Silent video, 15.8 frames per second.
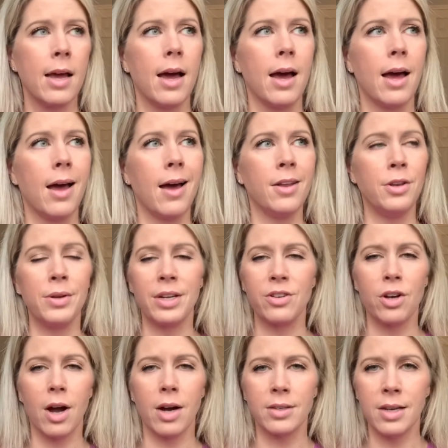and you get
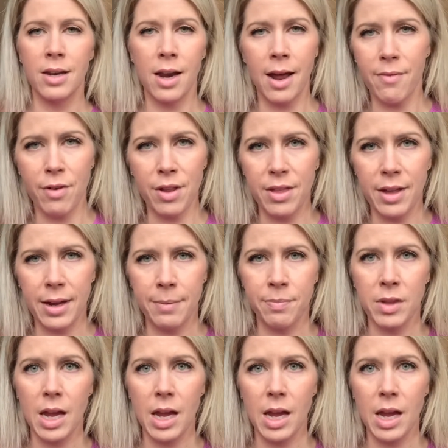talked into everything.